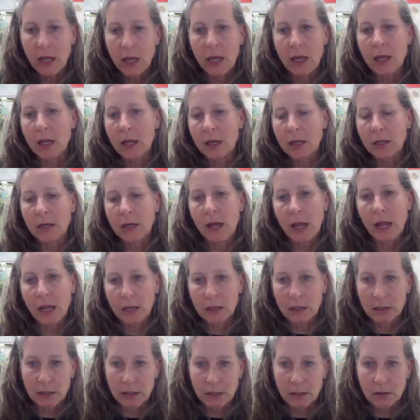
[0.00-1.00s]
in a
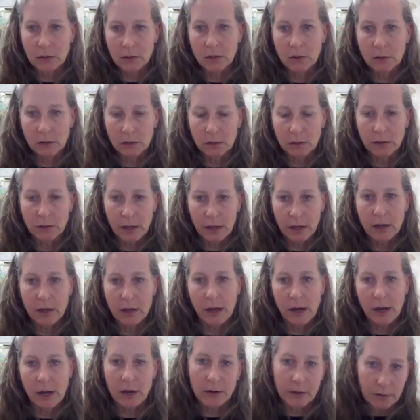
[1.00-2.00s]
clinical
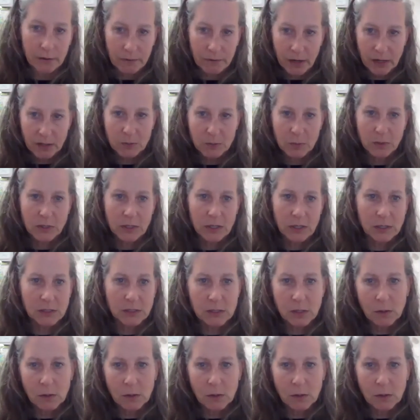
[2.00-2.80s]
area of expertise.